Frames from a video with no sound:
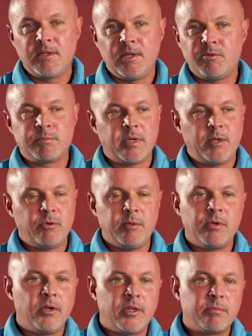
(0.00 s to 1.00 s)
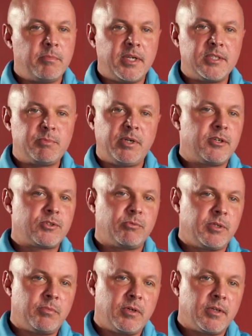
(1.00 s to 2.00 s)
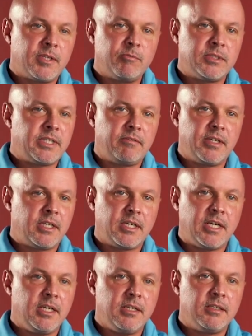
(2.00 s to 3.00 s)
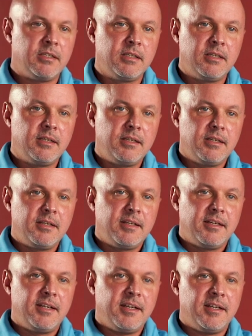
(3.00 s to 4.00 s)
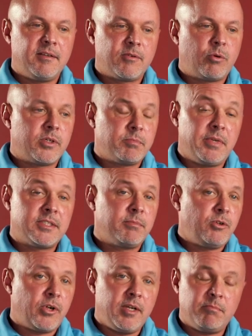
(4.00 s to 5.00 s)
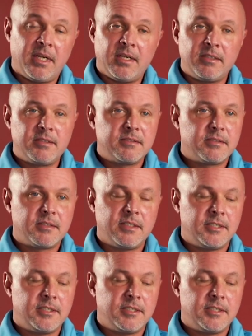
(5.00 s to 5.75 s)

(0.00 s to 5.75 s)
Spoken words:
It was my rebirth, my spiritual rebirth. It was everything I needed. And of course, met some great men.